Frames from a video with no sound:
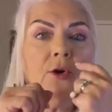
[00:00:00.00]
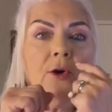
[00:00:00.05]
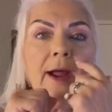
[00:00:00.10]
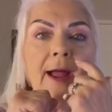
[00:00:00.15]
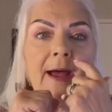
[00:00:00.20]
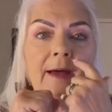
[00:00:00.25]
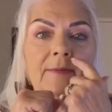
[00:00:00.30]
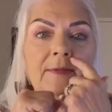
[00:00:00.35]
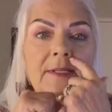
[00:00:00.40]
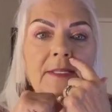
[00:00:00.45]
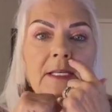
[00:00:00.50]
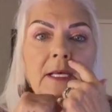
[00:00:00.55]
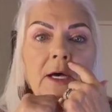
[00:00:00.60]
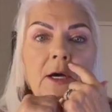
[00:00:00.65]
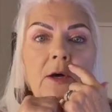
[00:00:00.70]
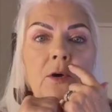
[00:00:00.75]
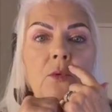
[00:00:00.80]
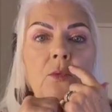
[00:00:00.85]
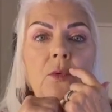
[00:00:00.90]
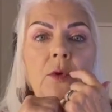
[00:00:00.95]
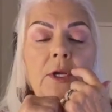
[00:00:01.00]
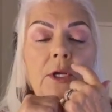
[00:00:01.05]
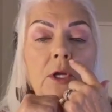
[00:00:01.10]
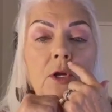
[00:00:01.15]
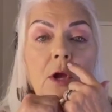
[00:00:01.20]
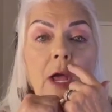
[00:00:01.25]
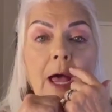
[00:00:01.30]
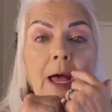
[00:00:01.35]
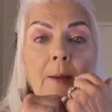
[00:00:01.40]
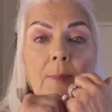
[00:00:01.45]
craft. So when
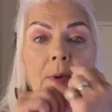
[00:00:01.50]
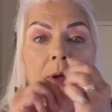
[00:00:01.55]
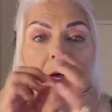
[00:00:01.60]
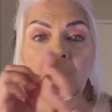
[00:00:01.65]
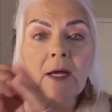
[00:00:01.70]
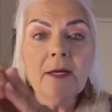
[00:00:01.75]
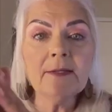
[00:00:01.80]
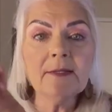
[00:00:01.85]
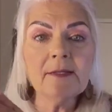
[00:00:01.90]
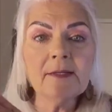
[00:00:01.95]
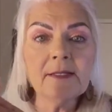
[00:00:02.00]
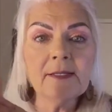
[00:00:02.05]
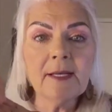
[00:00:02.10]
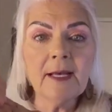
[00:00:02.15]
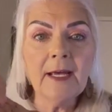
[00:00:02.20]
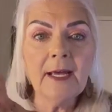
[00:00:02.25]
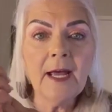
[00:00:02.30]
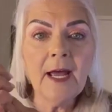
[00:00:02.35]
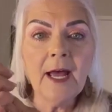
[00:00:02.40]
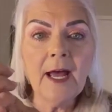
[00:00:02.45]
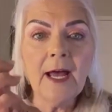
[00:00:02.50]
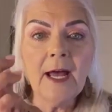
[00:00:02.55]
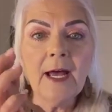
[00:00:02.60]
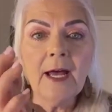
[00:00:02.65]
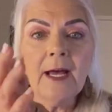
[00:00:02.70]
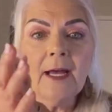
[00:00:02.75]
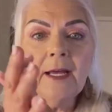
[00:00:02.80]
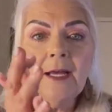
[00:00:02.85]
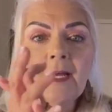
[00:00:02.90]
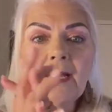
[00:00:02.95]
you hop on, say
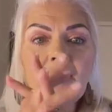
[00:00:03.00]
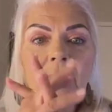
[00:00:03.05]
hi.